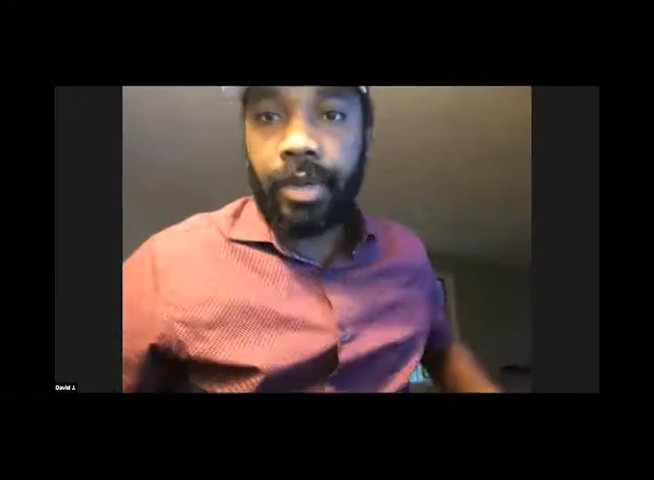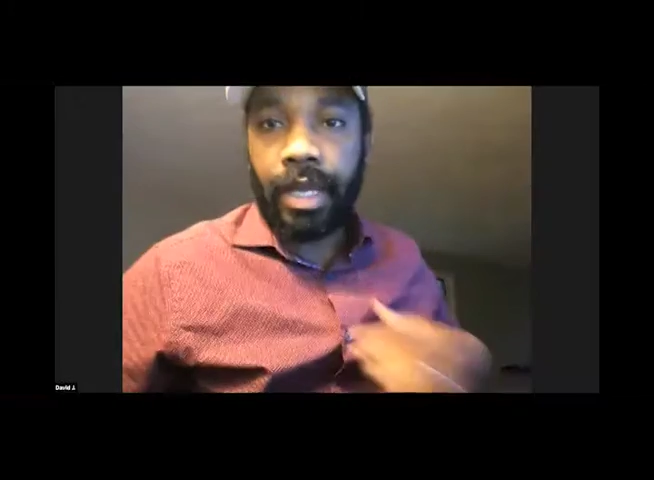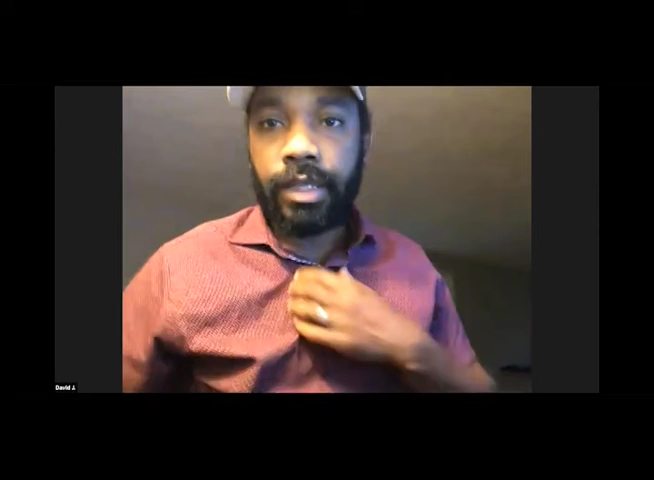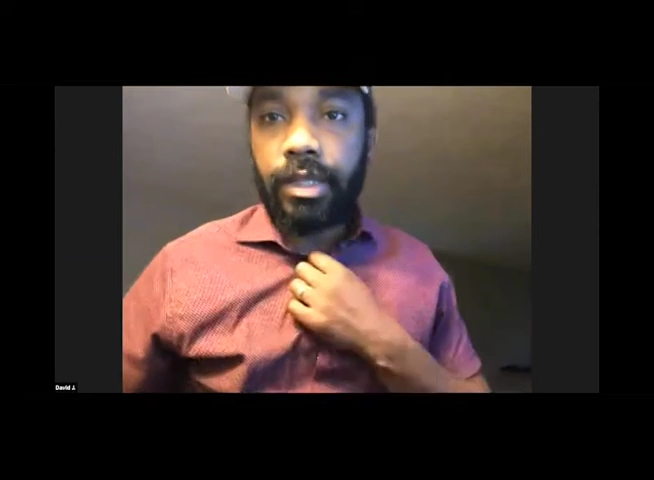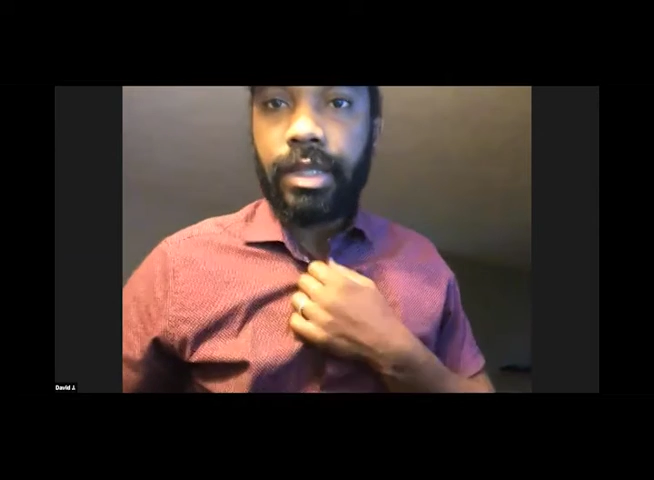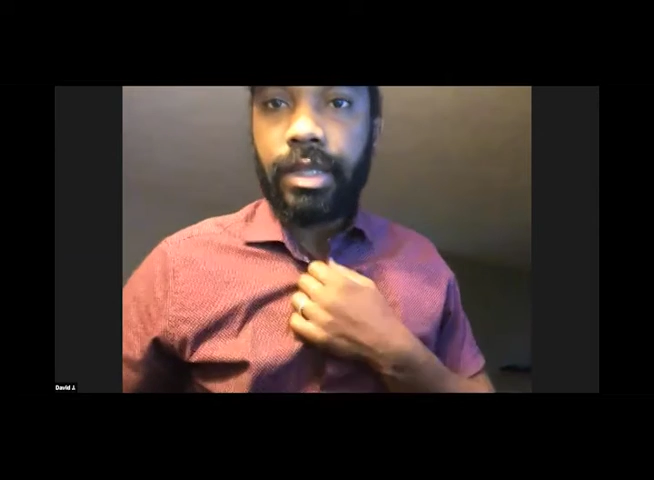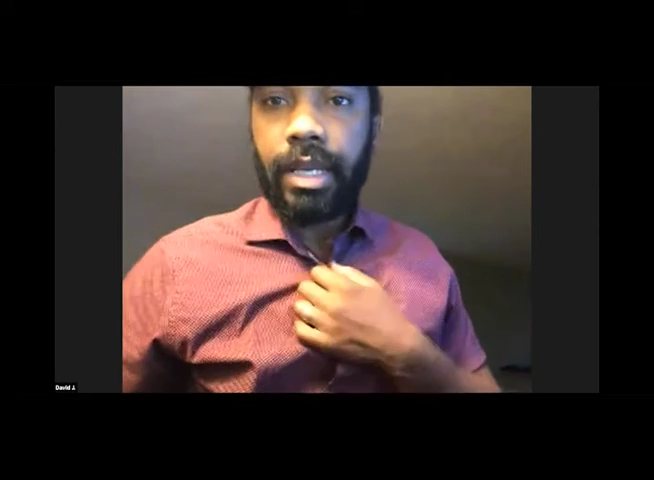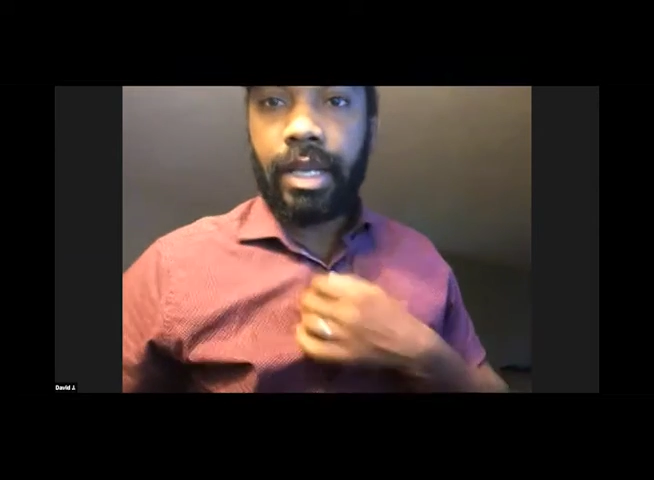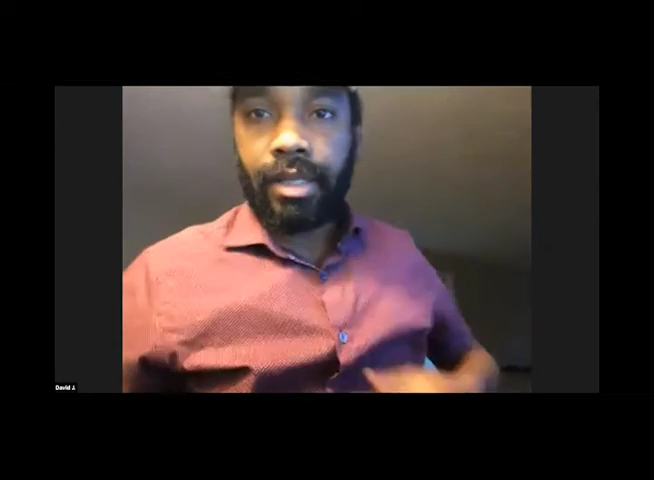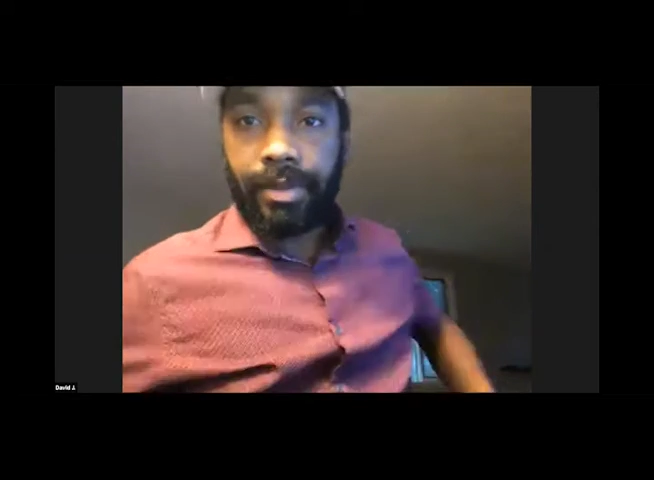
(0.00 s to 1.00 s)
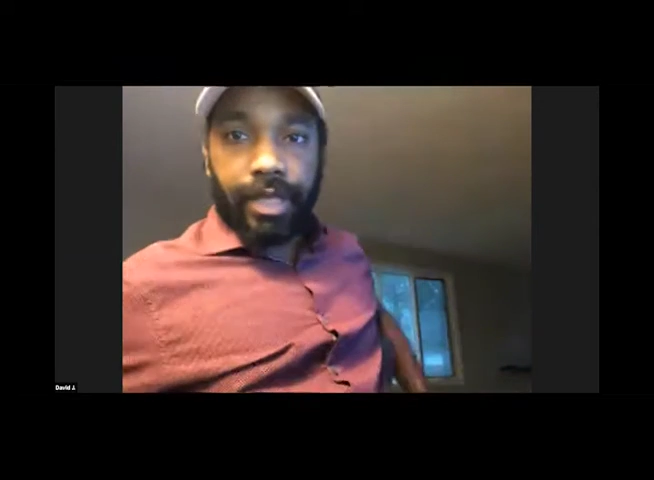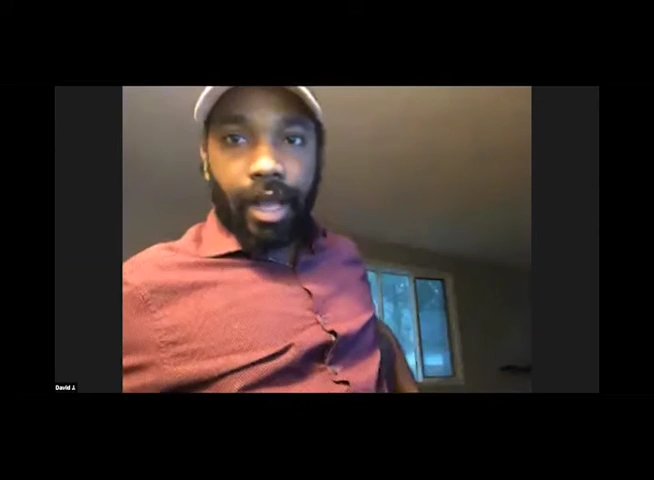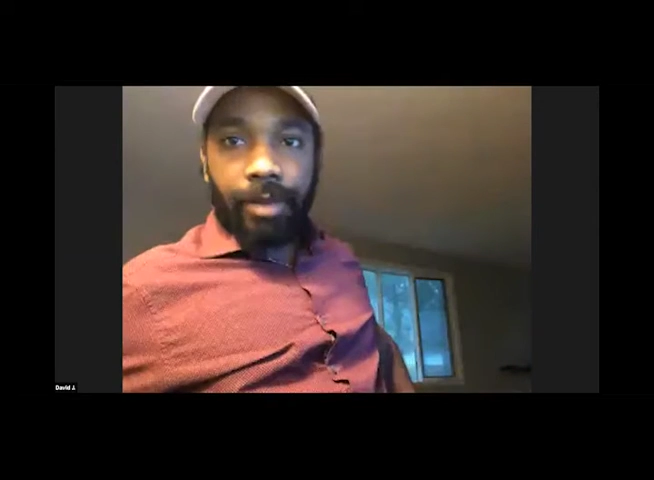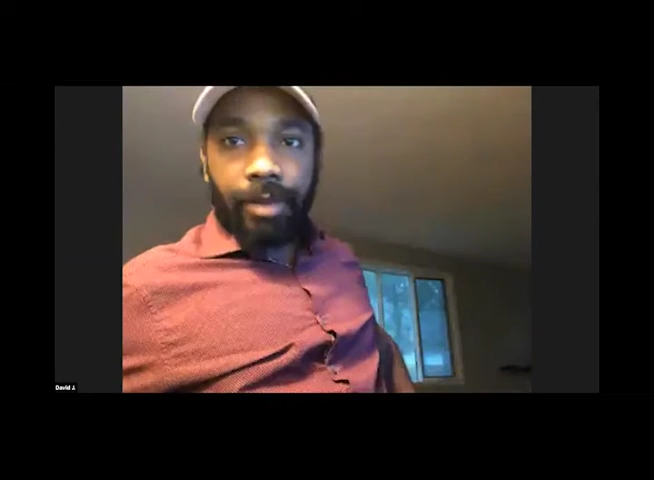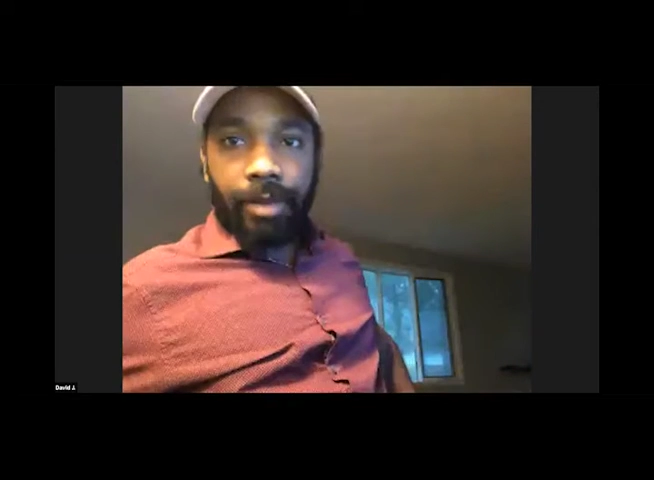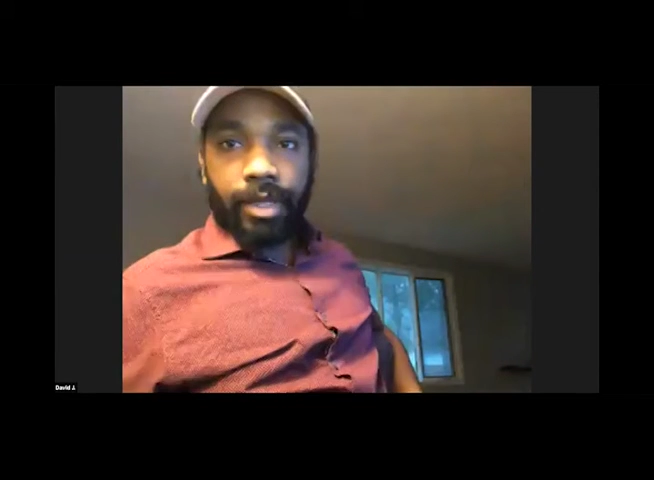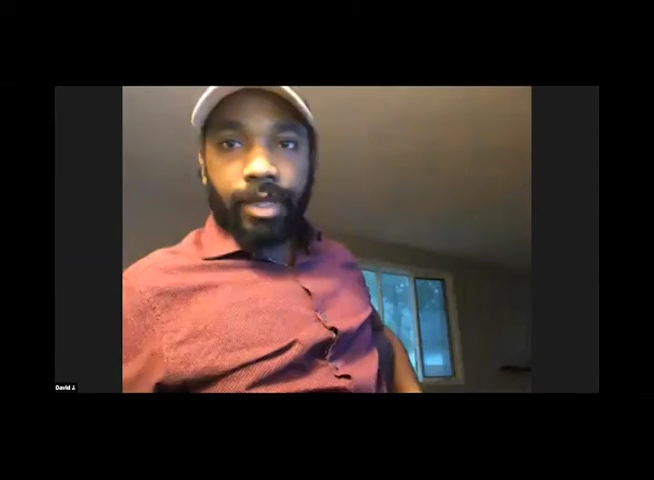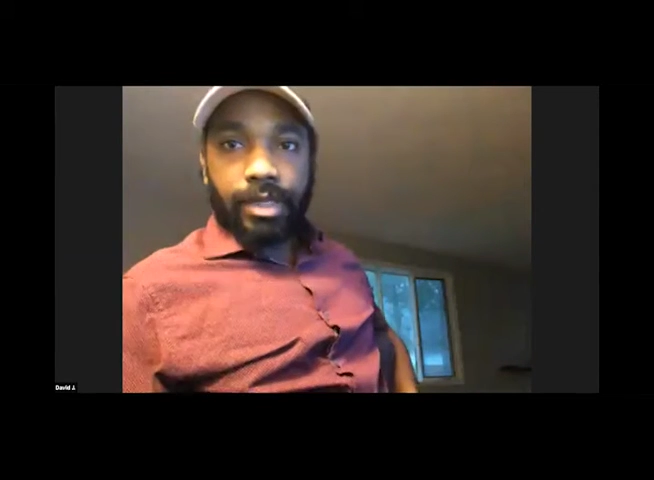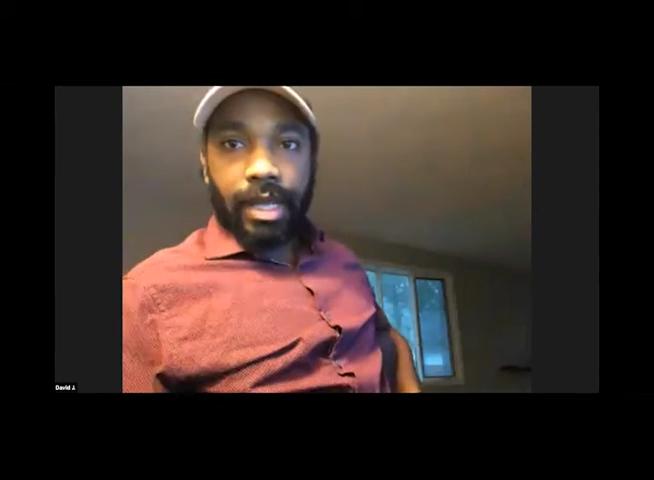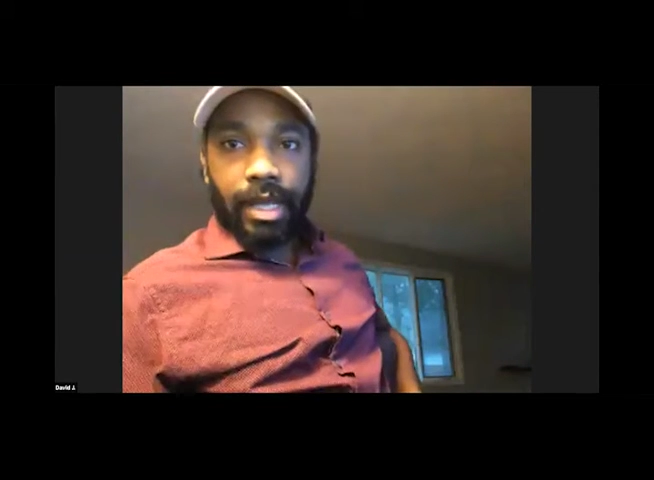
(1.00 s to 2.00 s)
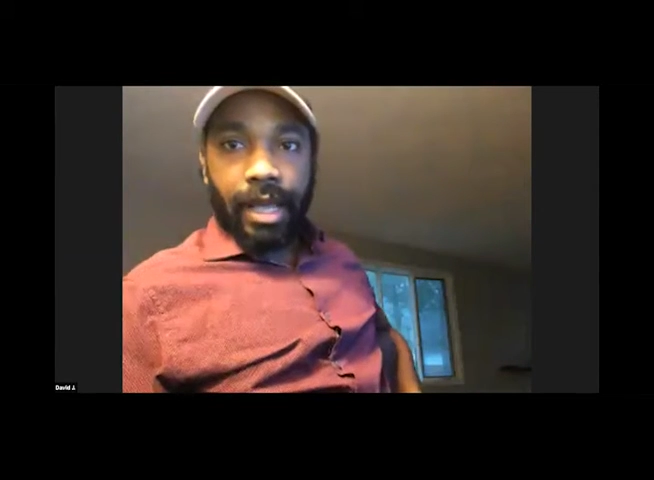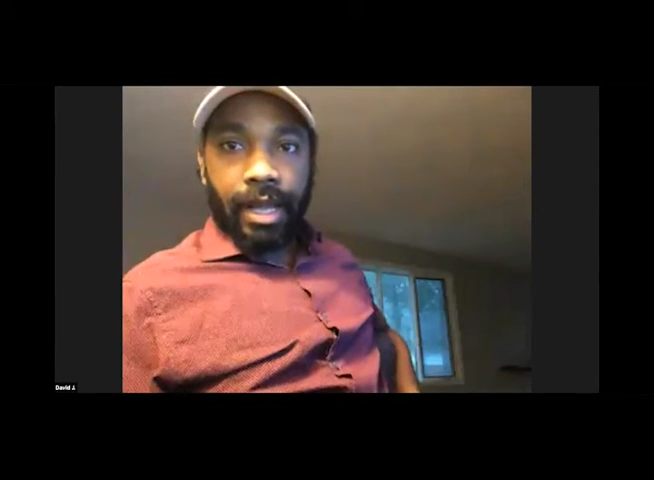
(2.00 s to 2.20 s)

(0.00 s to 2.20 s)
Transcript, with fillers: In this specific topic is that